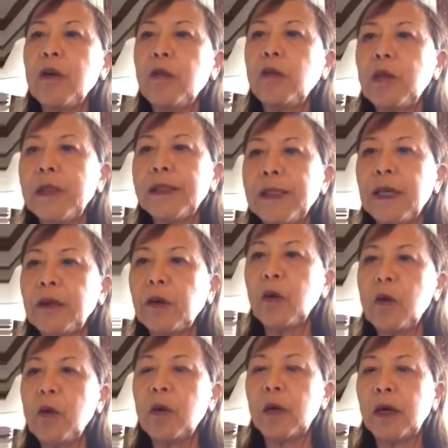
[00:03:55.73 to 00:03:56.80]
with an
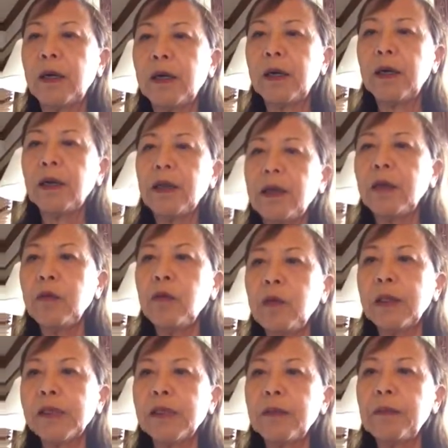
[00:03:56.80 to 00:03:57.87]
oar. It
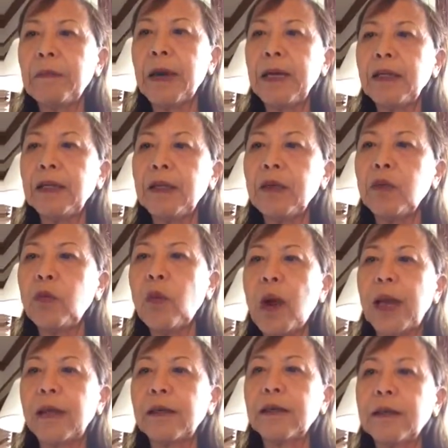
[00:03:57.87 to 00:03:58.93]
was a mighty
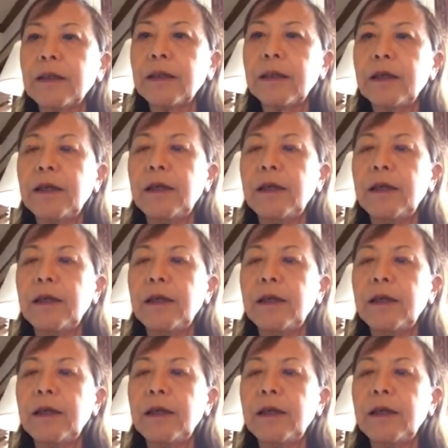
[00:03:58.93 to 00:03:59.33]
whack.